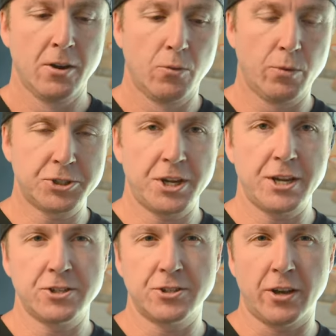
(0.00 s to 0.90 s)
what
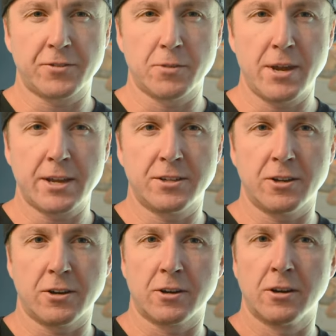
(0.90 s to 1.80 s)
changes you'll have to make to
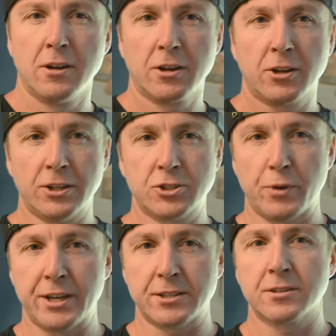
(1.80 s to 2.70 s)
your clutch
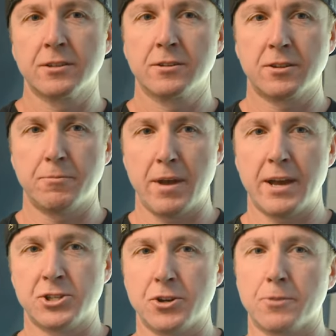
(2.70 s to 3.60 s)
weights to
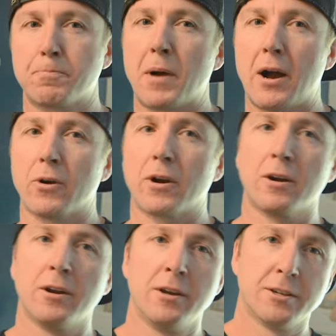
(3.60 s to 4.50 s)
match your
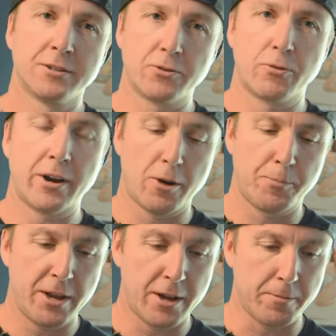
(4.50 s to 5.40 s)
power to the right R
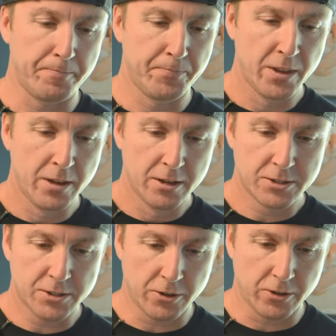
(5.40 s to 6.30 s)
P M.
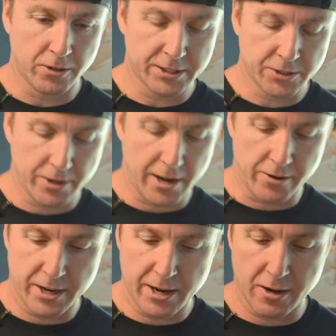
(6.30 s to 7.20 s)
So let's go
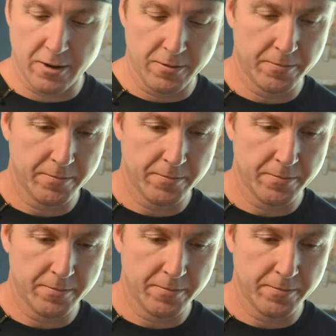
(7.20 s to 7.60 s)
down here.